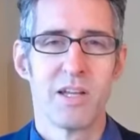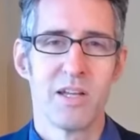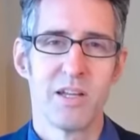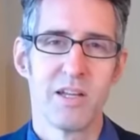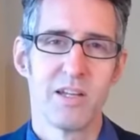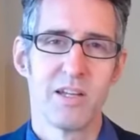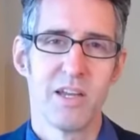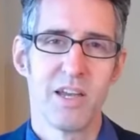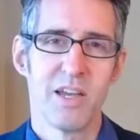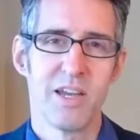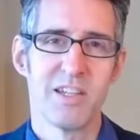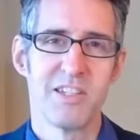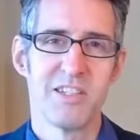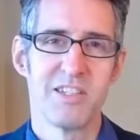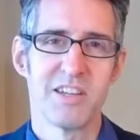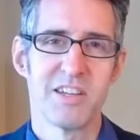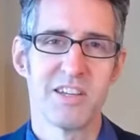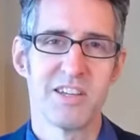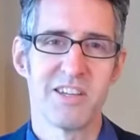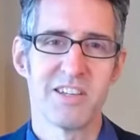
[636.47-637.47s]
And,
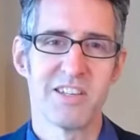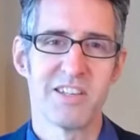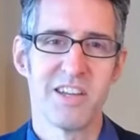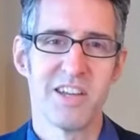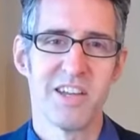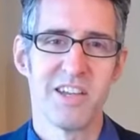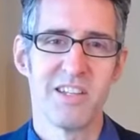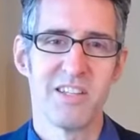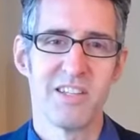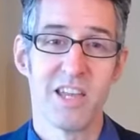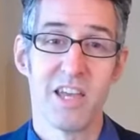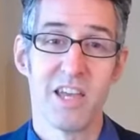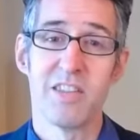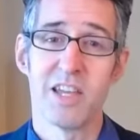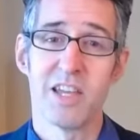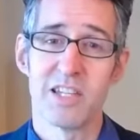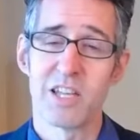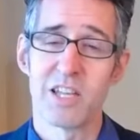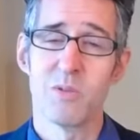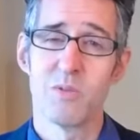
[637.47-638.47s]
uh, and, and
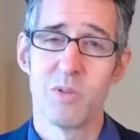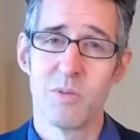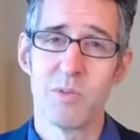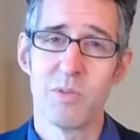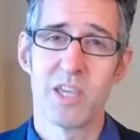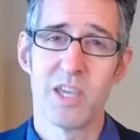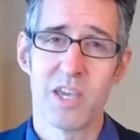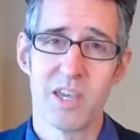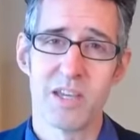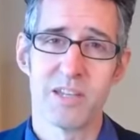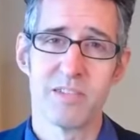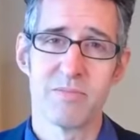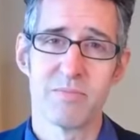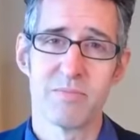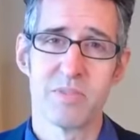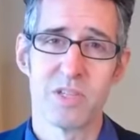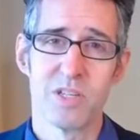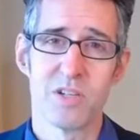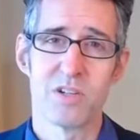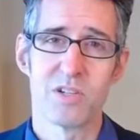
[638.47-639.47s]
that's how we began
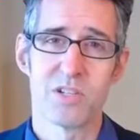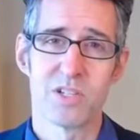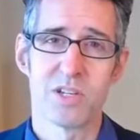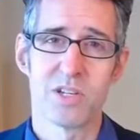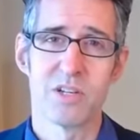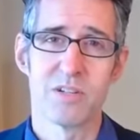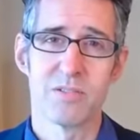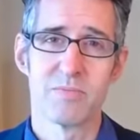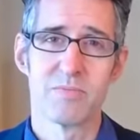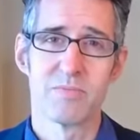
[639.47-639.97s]
years ago.